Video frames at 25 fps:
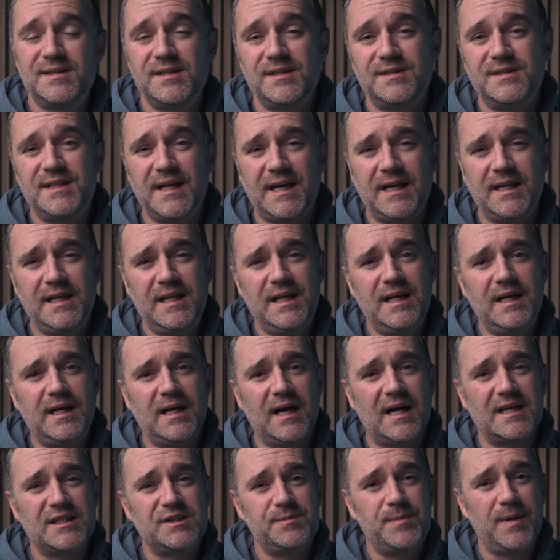a technique
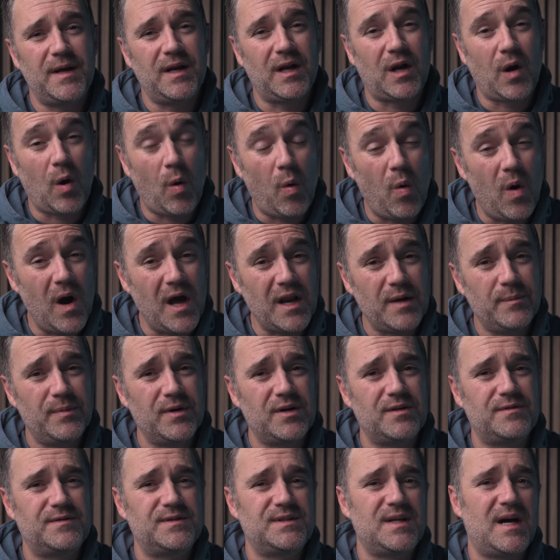I spend quite a
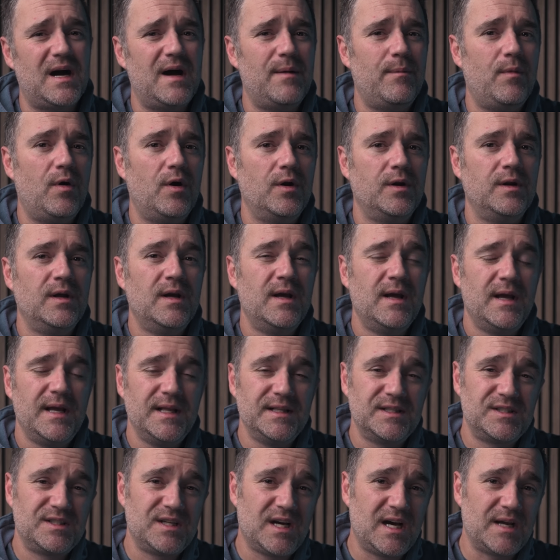bit of time on
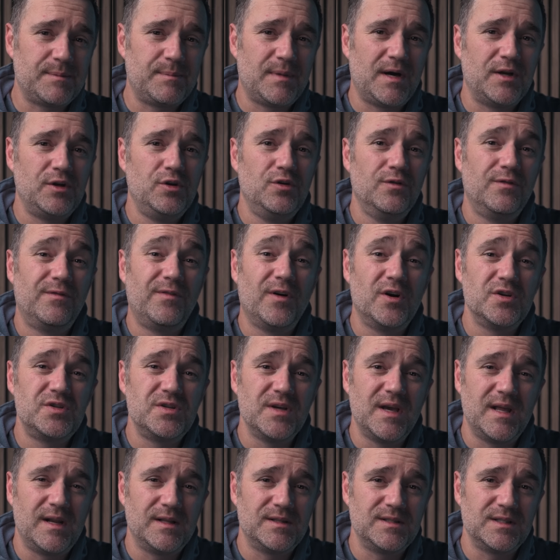inside my new photo
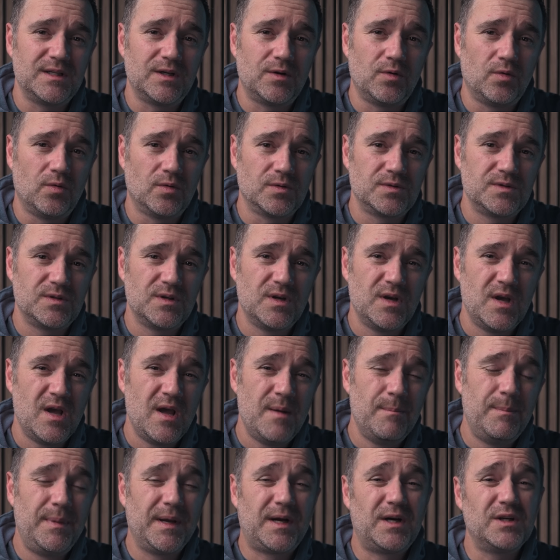editing course
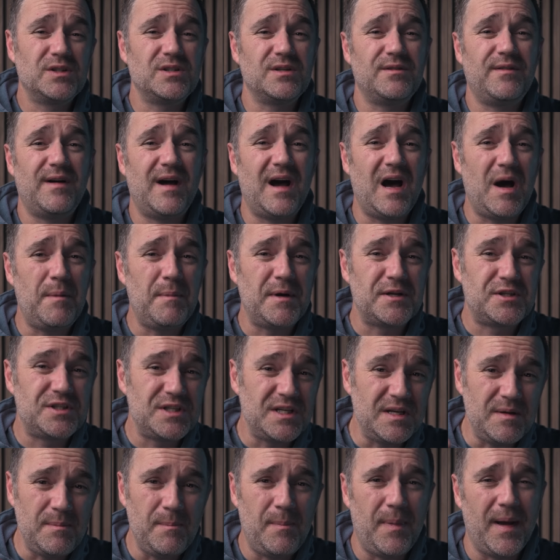because of how much
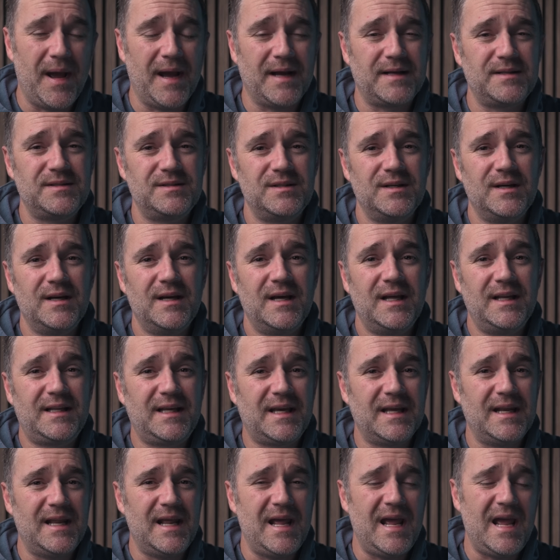impact it
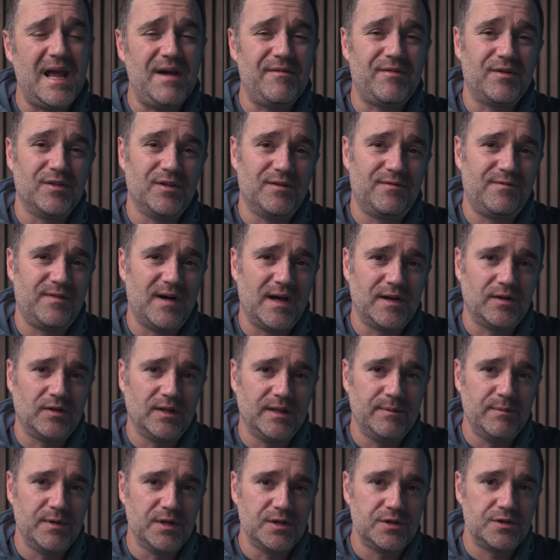can have on the final
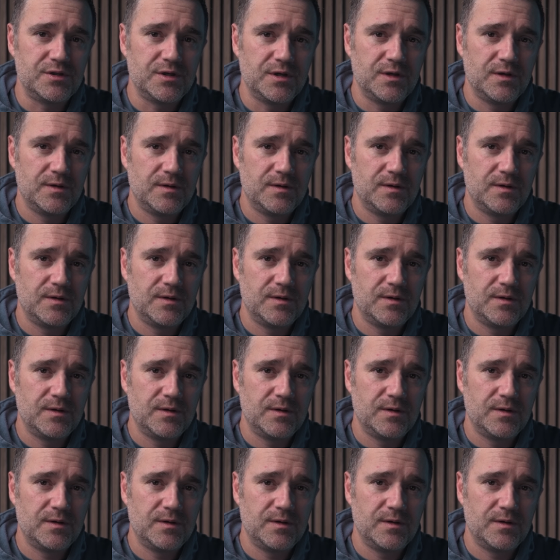image.